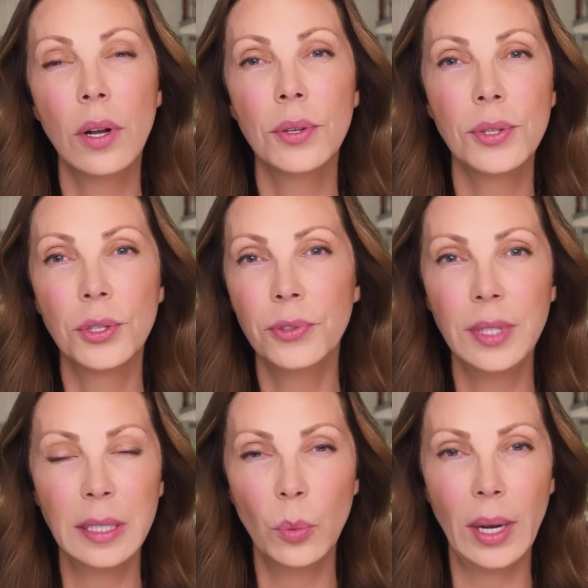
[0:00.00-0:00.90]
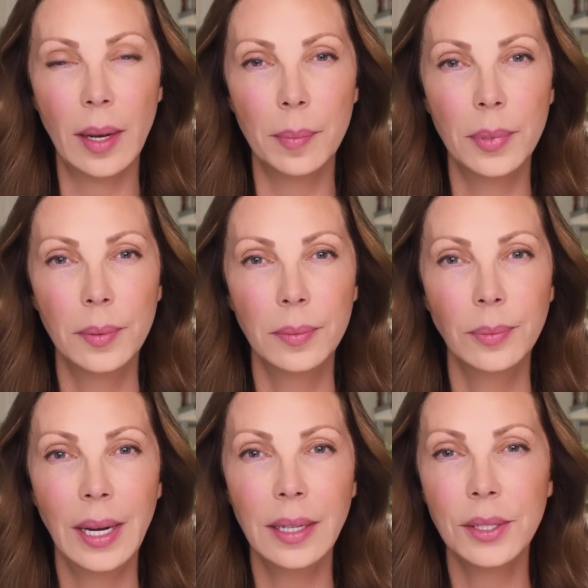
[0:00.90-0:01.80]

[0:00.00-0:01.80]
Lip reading: all surfing the web. Well,